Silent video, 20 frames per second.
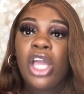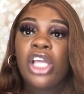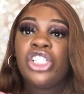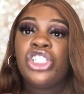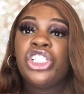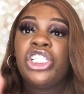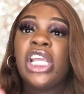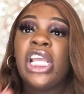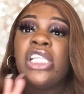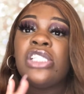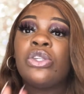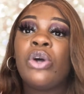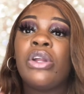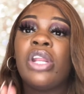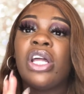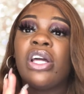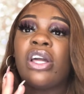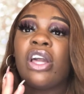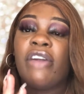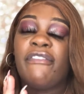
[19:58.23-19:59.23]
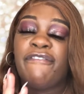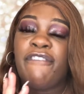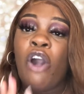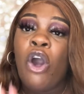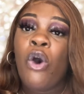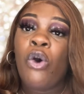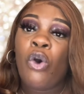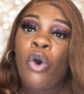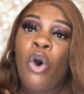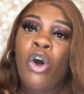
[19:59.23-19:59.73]
She's on a
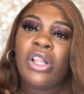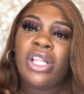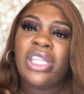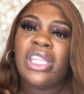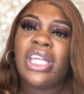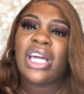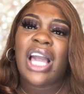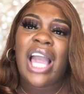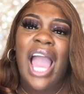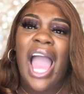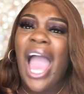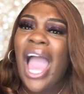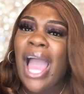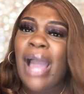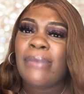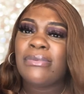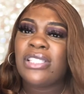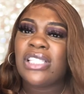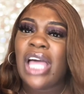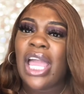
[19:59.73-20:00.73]
phone calling cops.